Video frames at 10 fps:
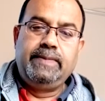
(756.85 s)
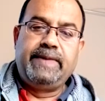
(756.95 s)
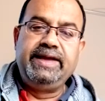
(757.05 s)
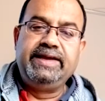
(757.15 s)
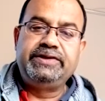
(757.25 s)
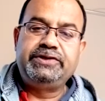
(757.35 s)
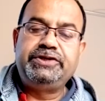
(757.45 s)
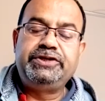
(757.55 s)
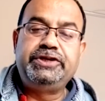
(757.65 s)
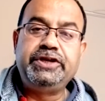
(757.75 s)
By a
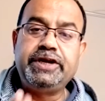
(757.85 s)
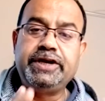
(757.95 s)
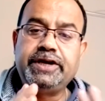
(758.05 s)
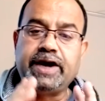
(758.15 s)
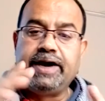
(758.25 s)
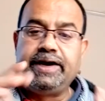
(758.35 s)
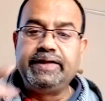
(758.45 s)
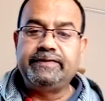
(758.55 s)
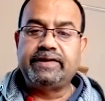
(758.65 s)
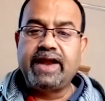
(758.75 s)
shared
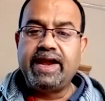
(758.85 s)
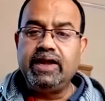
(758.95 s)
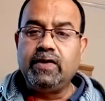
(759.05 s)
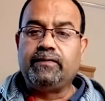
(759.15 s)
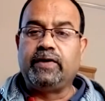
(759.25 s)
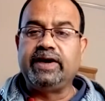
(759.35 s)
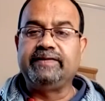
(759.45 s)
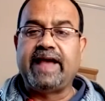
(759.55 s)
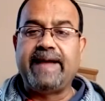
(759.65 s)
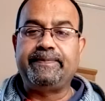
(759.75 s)
understanding of what
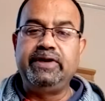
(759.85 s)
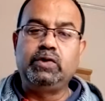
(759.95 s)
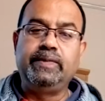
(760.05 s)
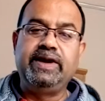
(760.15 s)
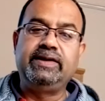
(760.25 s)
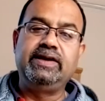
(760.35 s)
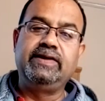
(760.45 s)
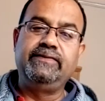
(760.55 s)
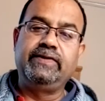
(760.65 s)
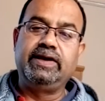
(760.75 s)
is happening to maintain
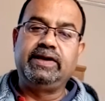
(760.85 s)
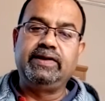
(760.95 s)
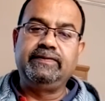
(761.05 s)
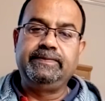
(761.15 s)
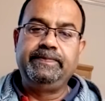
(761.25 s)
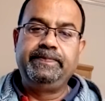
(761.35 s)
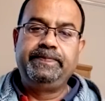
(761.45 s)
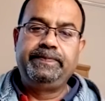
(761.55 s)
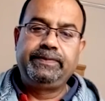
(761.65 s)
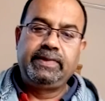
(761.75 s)
difficulties,
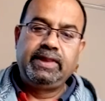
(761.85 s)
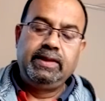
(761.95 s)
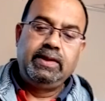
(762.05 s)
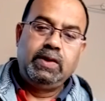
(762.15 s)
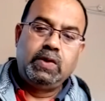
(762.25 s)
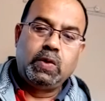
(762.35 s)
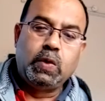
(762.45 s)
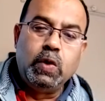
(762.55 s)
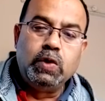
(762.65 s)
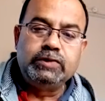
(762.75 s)

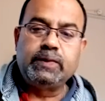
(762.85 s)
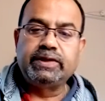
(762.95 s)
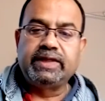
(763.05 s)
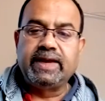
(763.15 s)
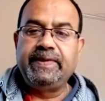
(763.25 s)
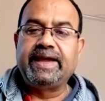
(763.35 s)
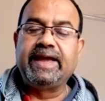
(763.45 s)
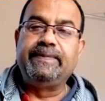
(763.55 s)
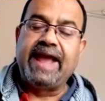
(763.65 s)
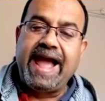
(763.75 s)
goals for therapy
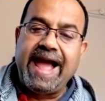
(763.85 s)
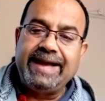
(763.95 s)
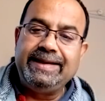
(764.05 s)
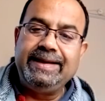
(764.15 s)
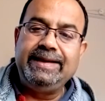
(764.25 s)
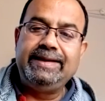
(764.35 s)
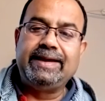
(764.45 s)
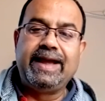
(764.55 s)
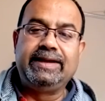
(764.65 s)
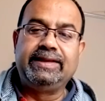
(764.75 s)
can be
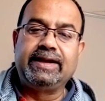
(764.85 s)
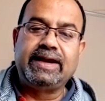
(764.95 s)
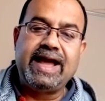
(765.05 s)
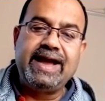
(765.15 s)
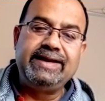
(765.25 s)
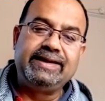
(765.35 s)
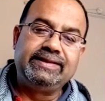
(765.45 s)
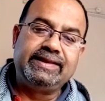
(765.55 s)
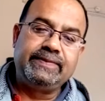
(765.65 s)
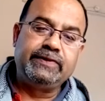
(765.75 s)
agreed and the client
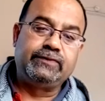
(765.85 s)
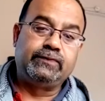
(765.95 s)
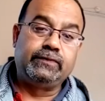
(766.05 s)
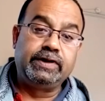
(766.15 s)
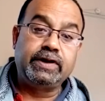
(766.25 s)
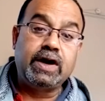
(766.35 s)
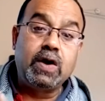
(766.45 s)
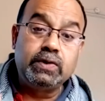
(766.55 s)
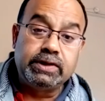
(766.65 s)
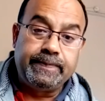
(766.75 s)
and therapist work
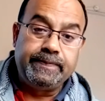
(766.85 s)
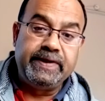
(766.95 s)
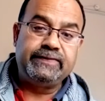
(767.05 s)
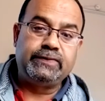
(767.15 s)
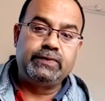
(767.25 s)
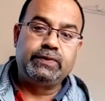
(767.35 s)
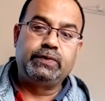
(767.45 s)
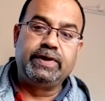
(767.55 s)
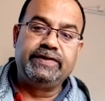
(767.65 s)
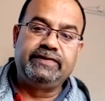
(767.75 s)
out the best route
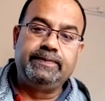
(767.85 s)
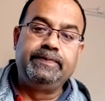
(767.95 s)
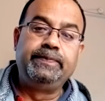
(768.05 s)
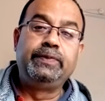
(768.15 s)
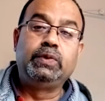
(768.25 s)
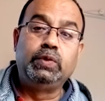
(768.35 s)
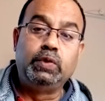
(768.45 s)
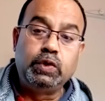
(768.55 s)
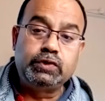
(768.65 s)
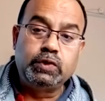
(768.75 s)
to achieve
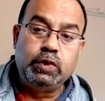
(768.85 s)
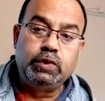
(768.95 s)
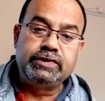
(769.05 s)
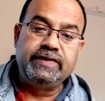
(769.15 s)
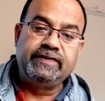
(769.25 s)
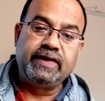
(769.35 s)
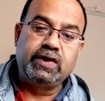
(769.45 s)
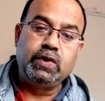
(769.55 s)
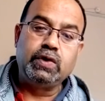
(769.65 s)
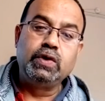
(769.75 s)
those goals and
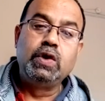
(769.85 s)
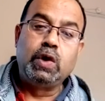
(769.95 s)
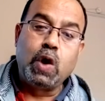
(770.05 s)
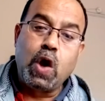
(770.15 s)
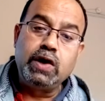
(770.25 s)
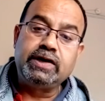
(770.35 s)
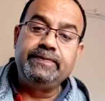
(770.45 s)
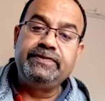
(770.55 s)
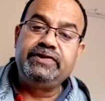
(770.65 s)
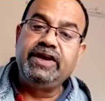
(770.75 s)
secure
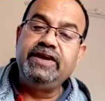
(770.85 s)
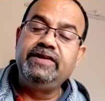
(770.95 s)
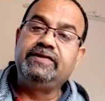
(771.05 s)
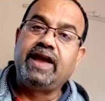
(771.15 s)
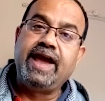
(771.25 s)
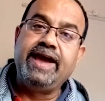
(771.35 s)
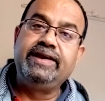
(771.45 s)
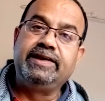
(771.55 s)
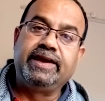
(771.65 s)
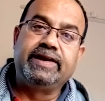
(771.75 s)
long-term change
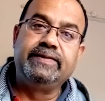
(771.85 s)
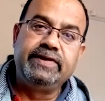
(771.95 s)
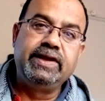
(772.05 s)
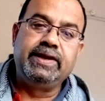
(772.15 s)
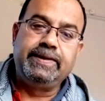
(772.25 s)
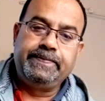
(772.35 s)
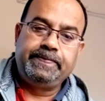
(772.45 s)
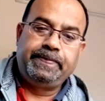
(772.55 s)
and recovery.